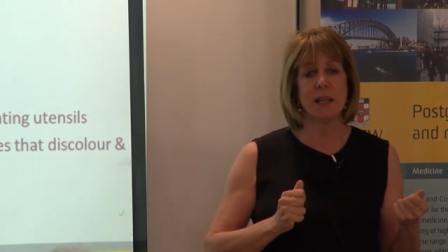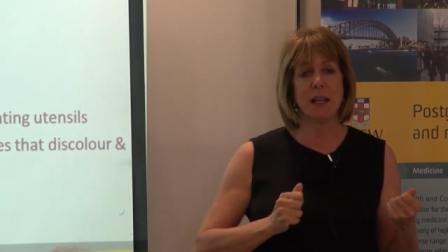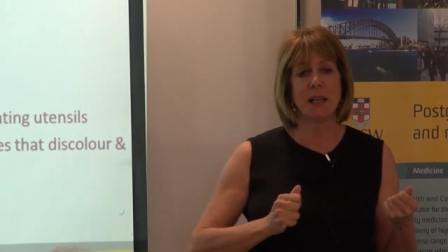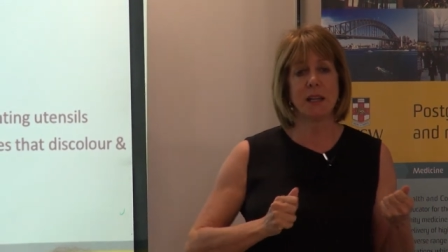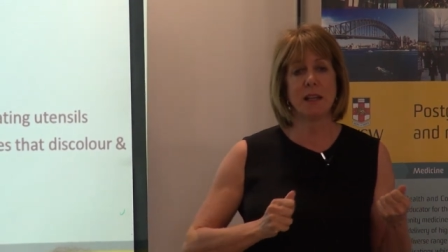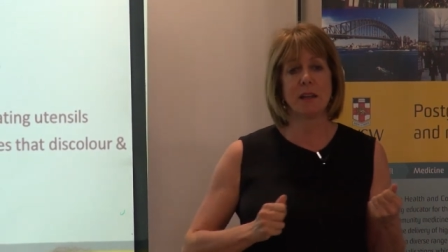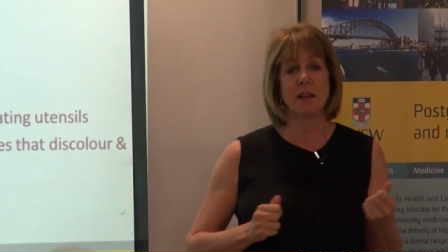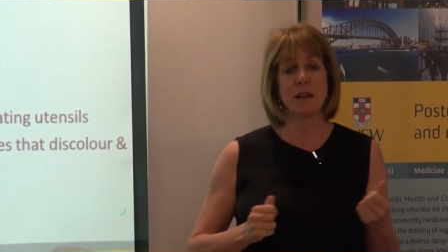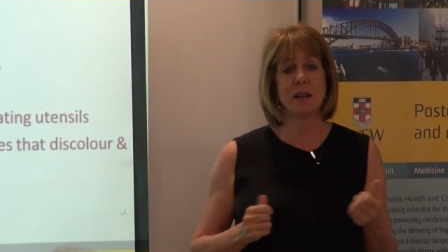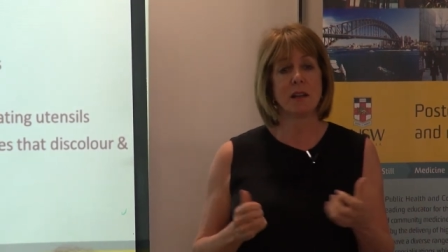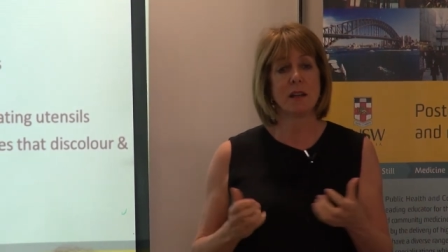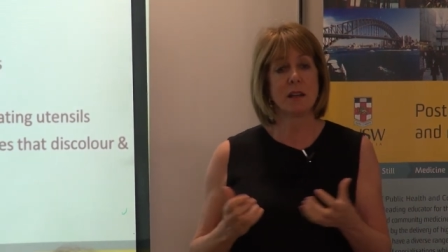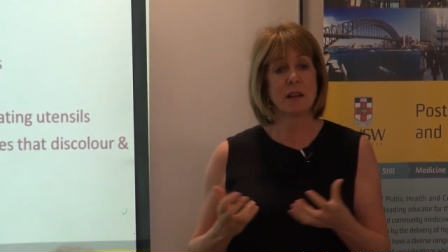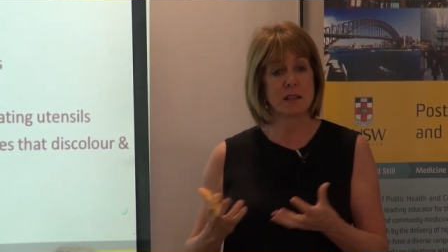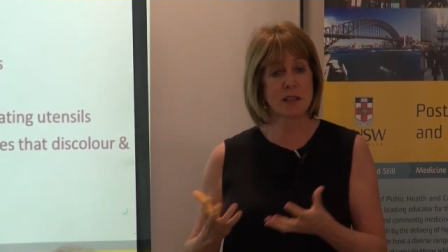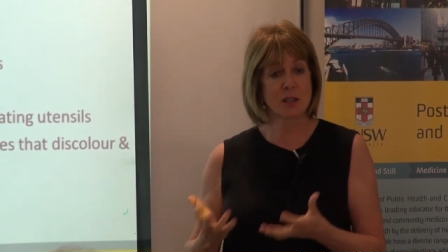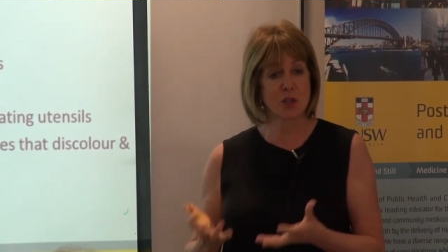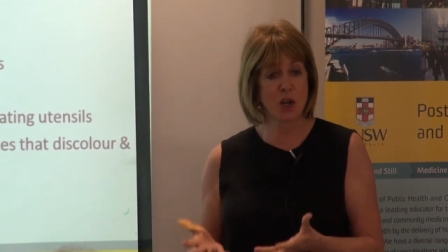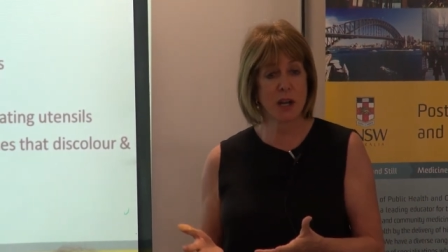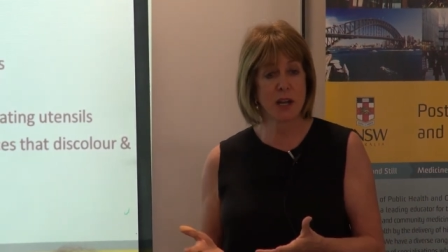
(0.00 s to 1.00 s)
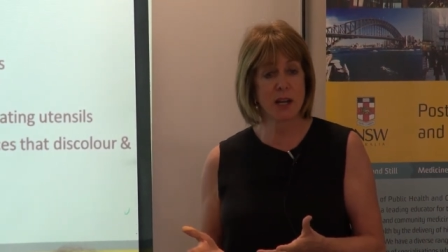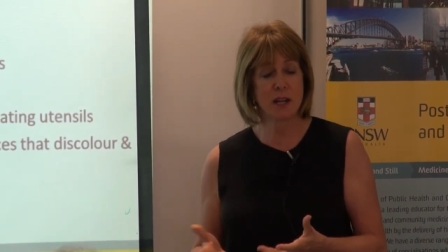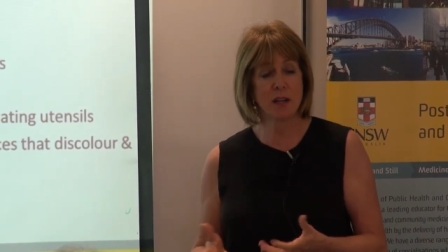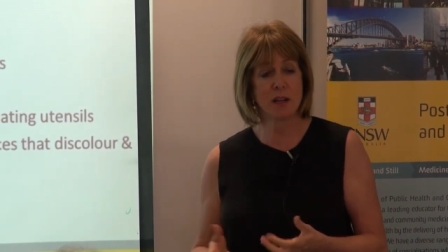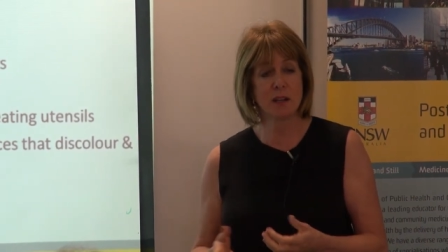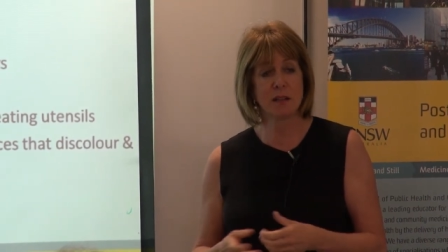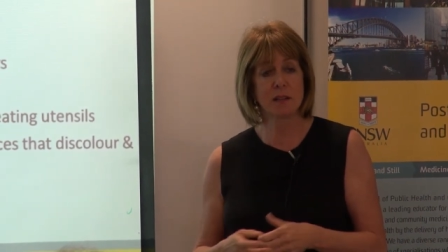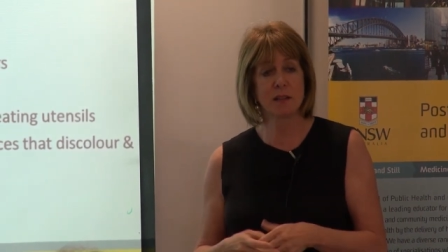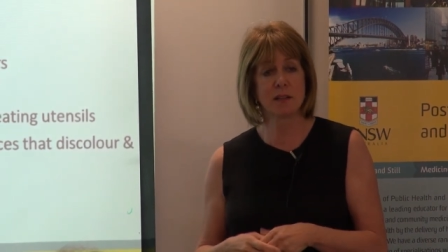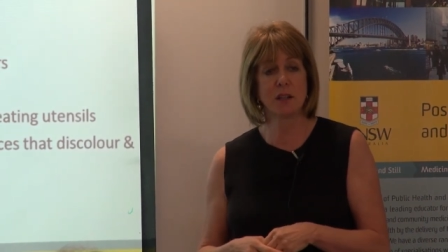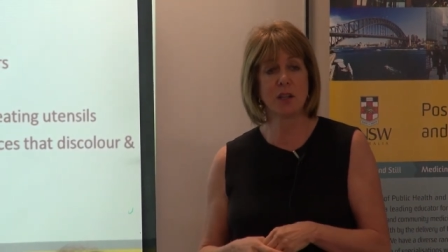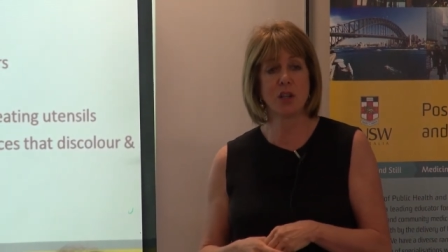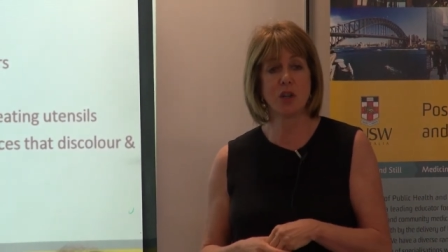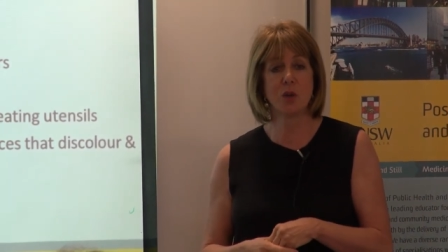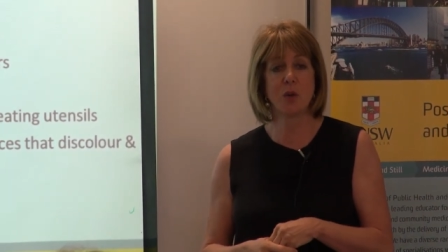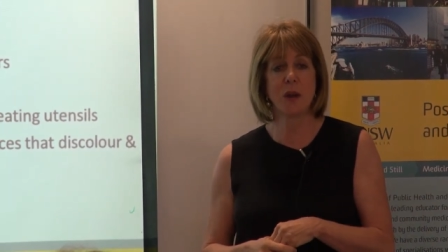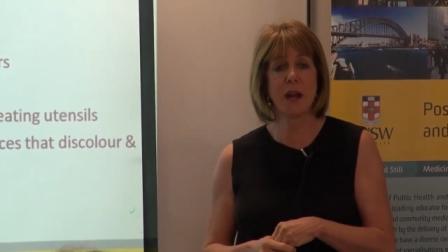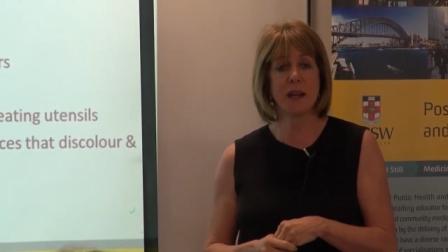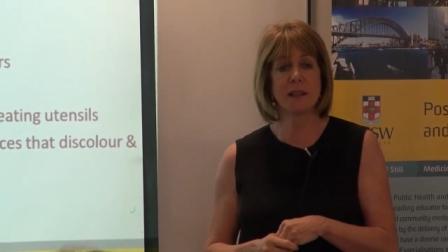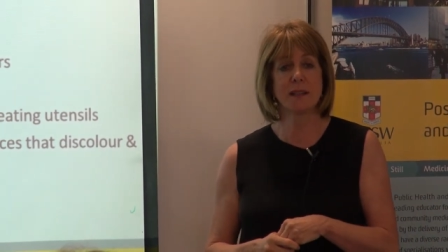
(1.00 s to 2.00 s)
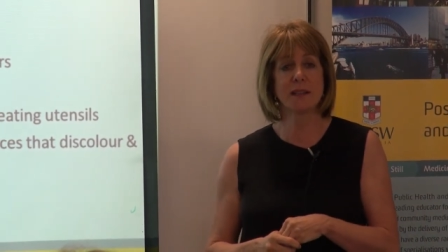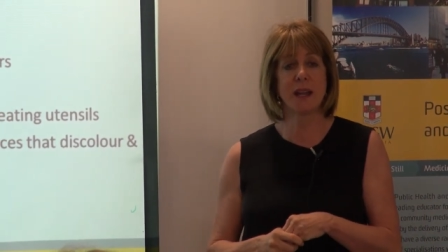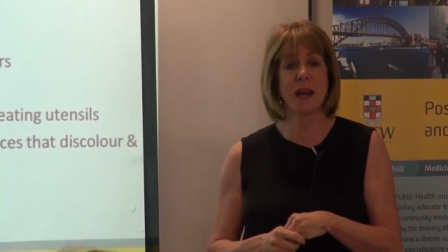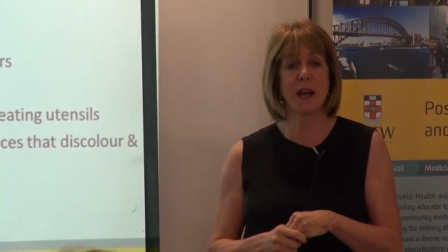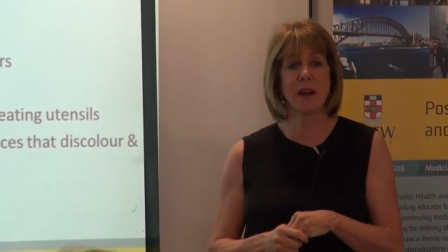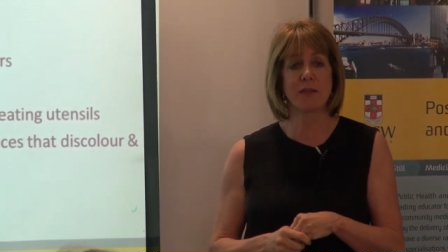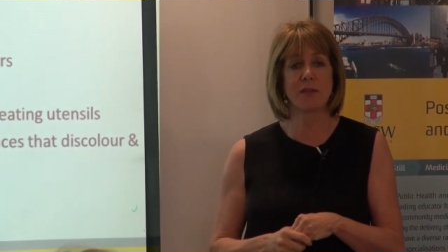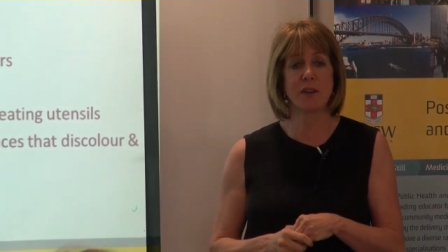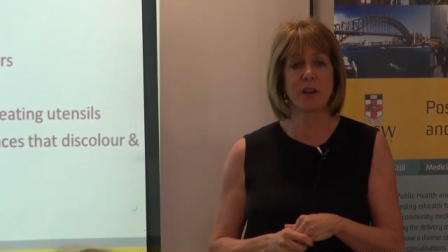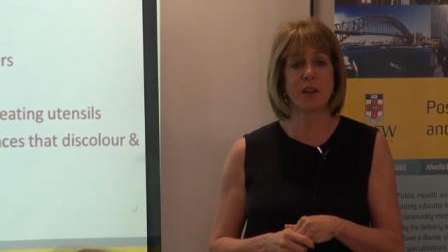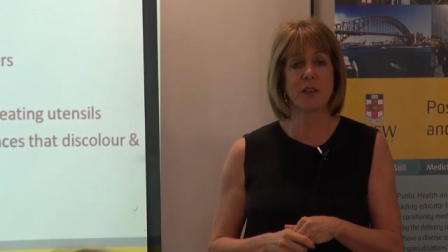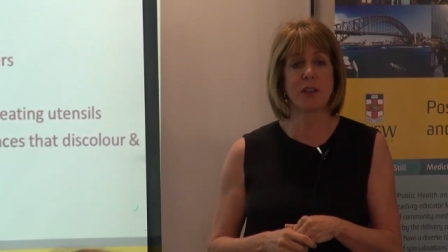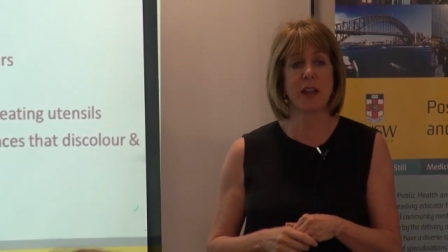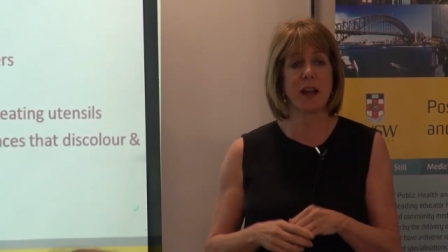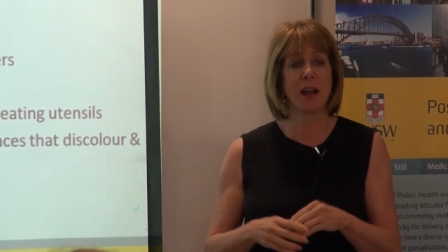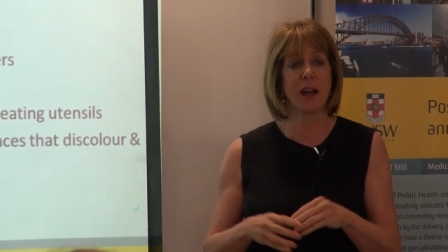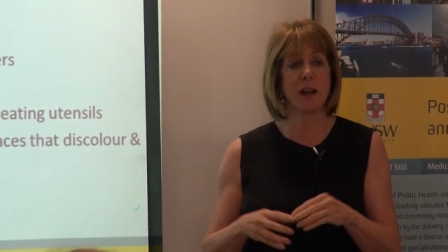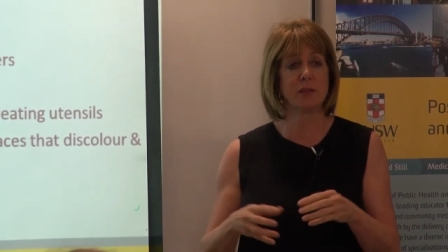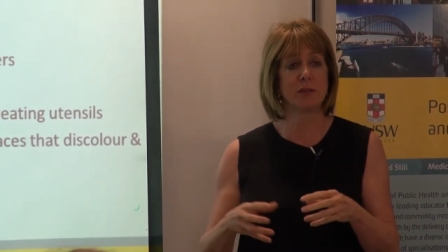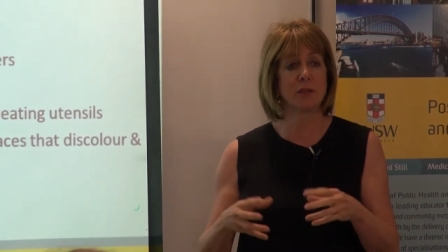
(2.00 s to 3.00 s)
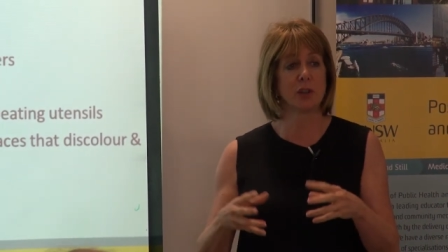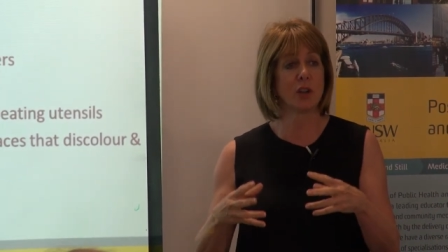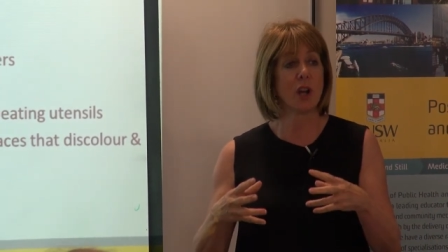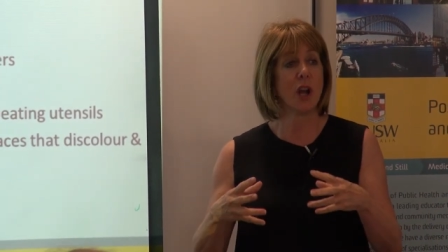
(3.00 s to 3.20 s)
in Australia, the US, Africa, they have